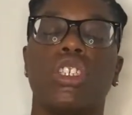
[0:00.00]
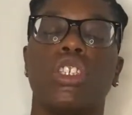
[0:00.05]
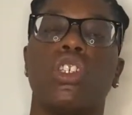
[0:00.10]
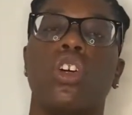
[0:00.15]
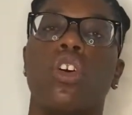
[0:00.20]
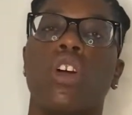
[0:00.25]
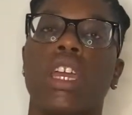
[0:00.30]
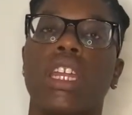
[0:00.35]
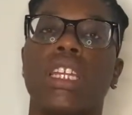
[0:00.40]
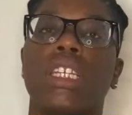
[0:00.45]

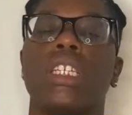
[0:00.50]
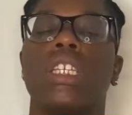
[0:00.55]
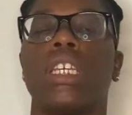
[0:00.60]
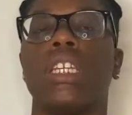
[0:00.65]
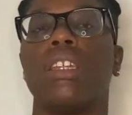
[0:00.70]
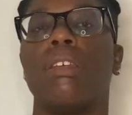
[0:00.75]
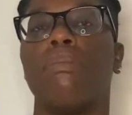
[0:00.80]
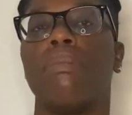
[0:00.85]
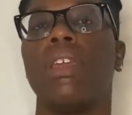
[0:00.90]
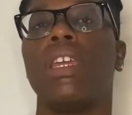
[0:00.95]
So
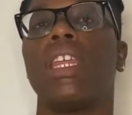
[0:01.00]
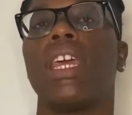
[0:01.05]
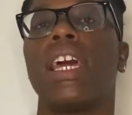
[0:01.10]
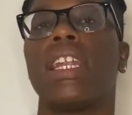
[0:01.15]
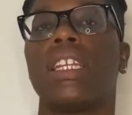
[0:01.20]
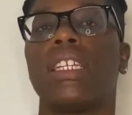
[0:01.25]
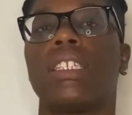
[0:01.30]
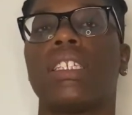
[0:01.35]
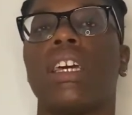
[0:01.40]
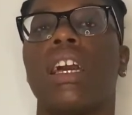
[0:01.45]
in the media
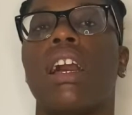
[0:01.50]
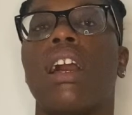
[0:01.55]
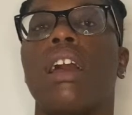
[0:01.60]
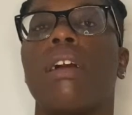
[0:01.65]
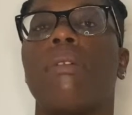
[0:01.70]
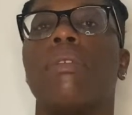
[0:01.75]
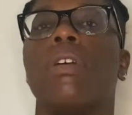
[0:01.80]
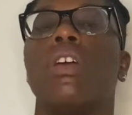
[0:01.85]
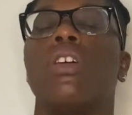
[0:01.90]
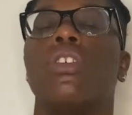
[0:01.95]
at the
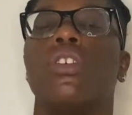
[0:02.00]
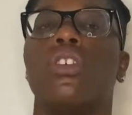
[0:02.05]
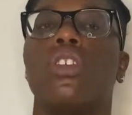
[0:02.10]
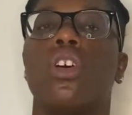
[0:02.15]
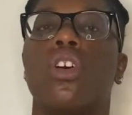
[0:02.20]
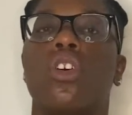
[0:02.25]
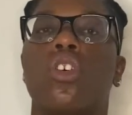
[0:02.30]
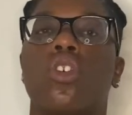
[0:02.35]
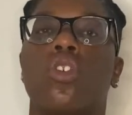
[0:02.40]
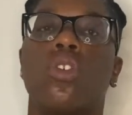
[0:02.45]
time, you
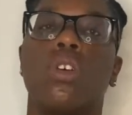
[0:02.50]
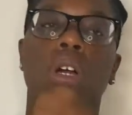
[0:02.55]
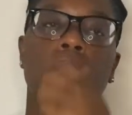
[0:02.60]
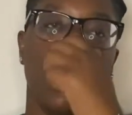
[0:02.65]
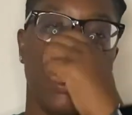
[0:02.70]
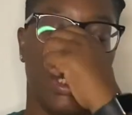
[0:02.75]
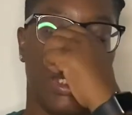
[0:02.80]
know,